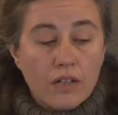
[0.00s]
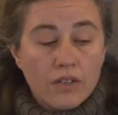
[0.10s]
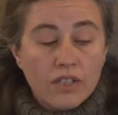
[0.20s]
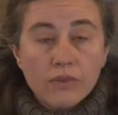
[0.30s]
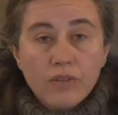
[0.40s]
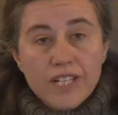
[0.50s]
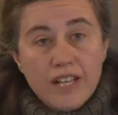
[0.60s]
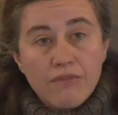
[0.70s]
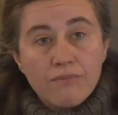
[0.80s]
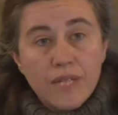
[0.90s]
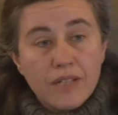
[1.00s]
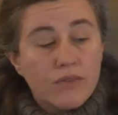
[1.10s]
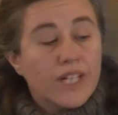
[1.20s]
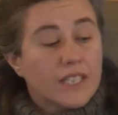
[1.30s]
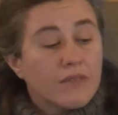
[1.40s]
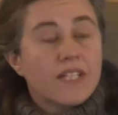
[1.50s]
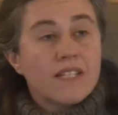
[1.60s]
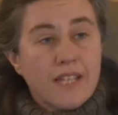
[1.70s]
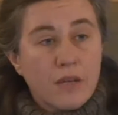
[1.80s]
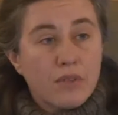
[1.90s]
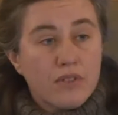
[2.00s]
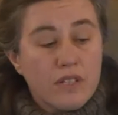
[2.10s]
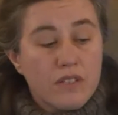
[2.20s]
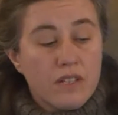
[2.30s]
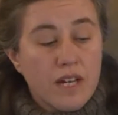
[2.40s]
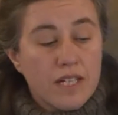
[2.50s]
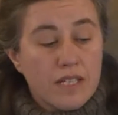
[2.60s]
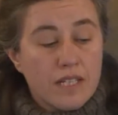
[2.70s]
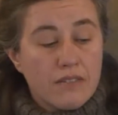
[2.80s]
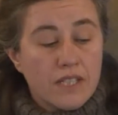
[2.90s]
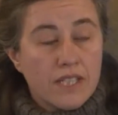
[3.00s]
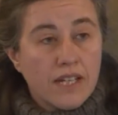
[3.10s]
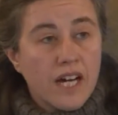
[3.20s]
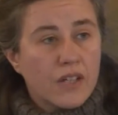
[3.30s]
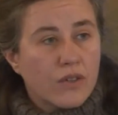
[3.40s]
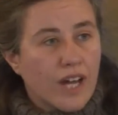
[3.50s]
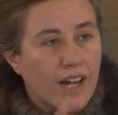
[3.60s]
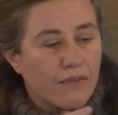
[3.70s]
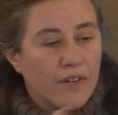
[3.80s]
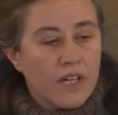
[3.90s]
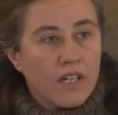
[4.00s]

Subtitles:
turnout rates have been relatively stable since 1979 or have